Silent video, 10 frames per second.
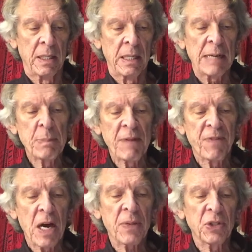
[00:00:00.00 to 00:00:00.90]
At my
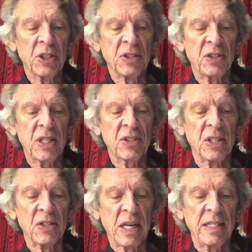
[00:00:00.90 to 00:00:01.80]
father's
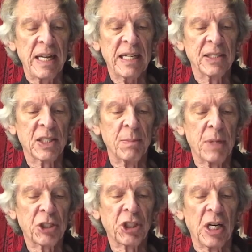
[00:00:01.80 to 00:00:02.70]
insistence, I'd taken some
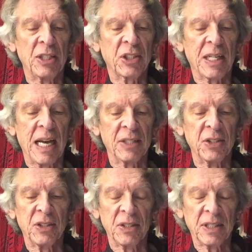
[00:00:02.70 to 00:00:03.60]
martial arts
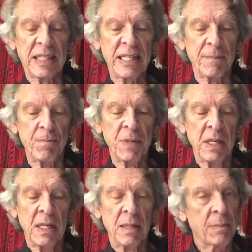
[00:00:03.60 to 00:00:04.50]
classes as a kid,
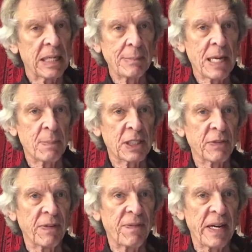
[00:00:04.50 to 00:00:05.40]
but I'm not much of
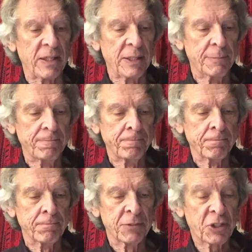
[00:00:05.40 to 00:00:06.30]
a fighter.
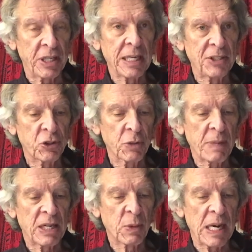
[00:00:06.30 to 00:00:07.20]
Still, I stood
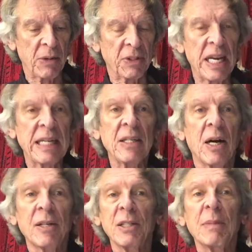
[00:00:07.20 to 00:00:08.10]
my ground, taking
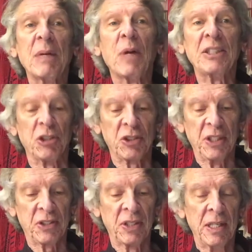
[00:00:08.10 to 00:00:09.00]
heart in my
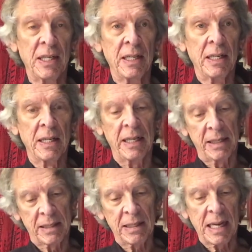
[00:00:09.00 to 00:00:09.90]
righteousness,
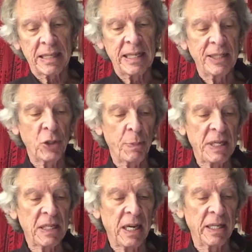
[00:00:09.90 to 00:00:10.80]
and like any dopey
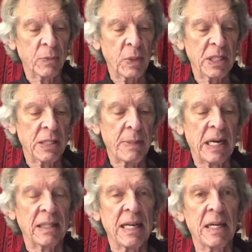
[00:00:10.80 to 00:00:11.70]
guy, unwilling to
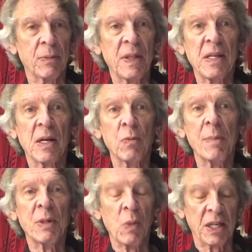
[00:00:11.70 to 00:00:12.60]
back down with a young
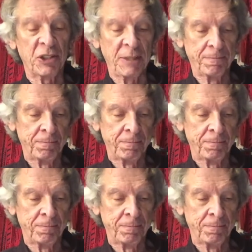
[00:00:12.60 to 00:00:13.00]
woman watching.